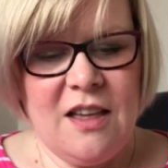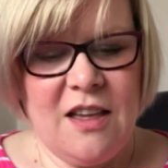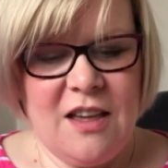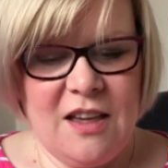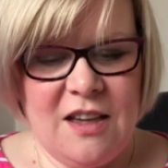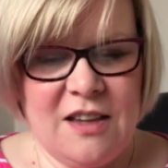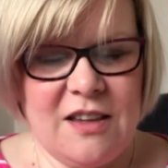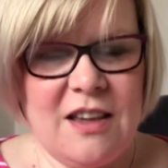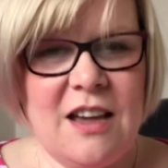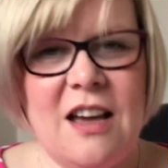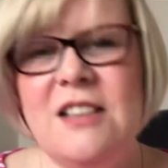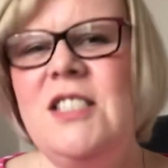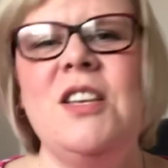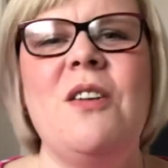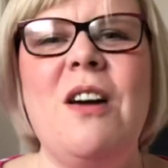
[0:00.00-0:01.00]
Okay,
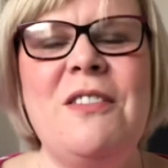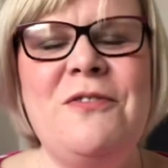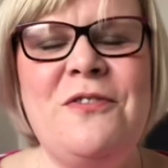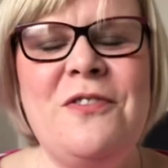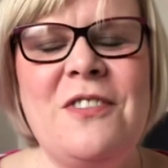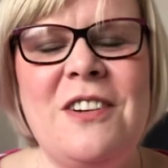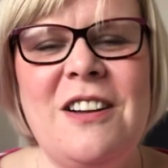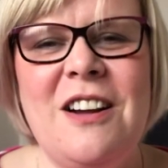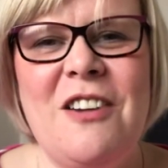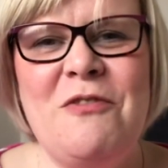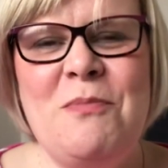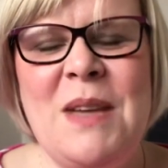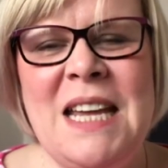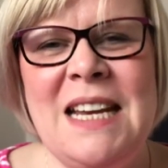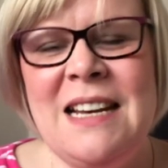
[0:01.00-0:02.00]
so
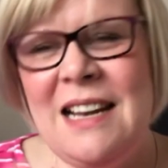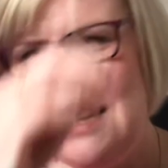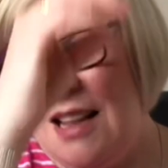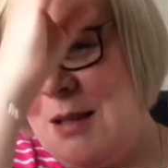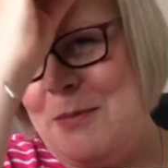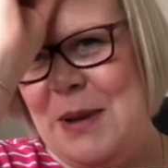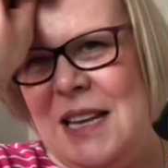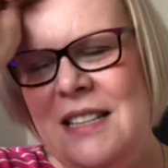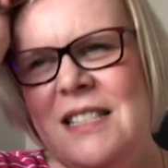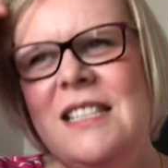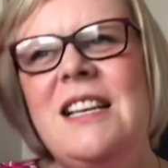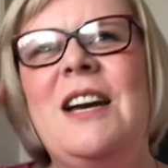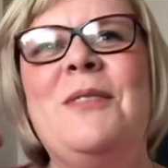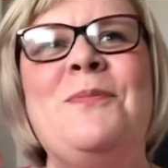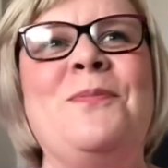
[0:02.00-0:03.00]
I've been a little bit,
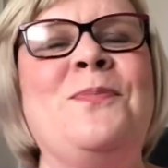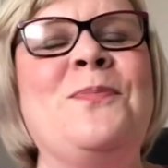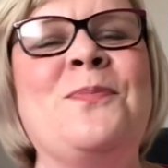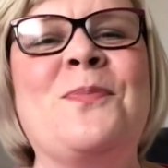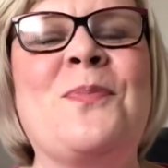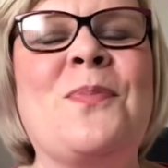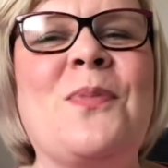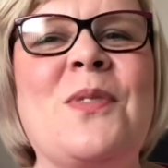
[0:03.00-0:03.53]
I've